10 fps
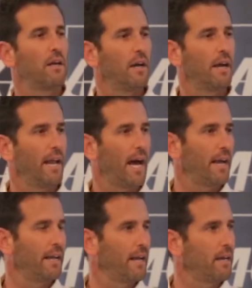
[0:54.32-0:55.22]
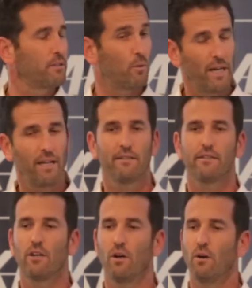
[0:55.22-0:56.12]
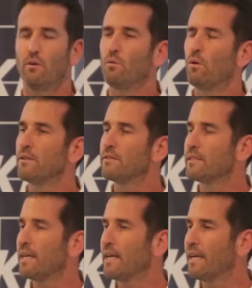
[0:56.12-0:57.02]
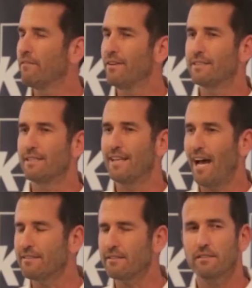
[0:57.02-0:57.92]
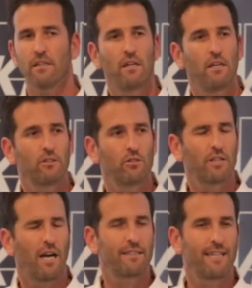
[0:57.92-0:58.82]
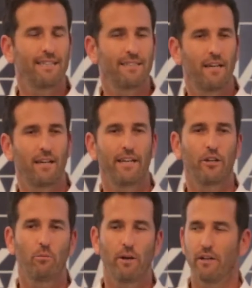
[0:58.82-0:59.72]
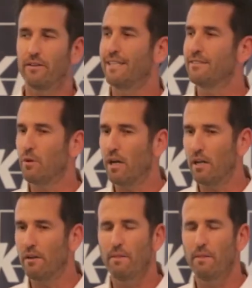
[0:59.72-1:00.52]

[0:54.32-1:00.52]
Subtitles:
And I, 20 years ago, was given the task to start Intel Incubator in Israel.